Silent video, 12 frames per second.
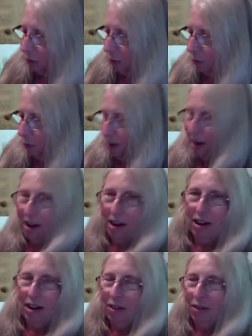
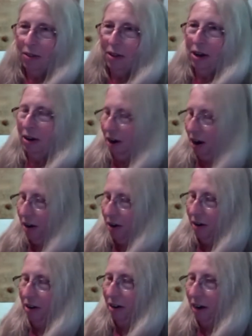when there are,
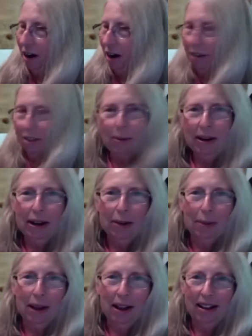it's made up